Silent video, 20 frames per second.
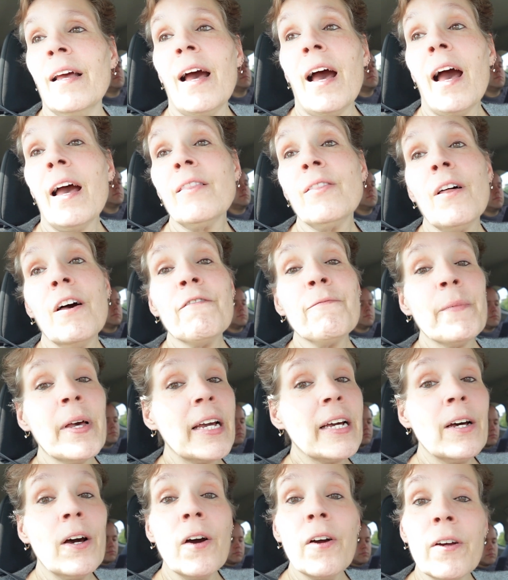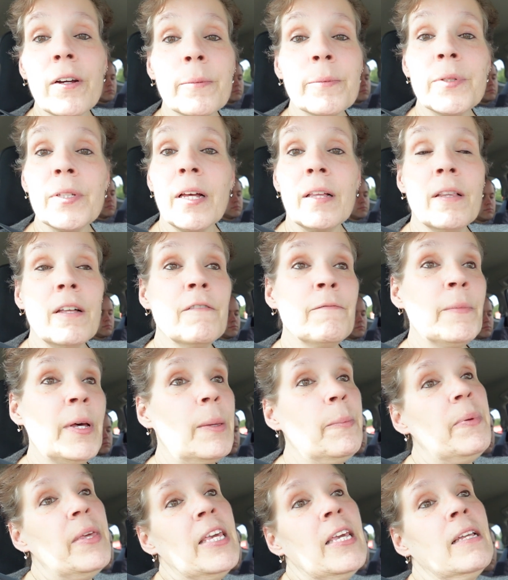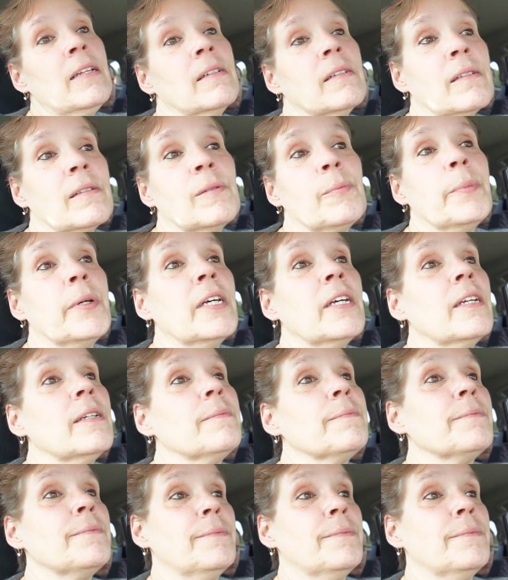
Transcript: I love my carbs. I love my beans, but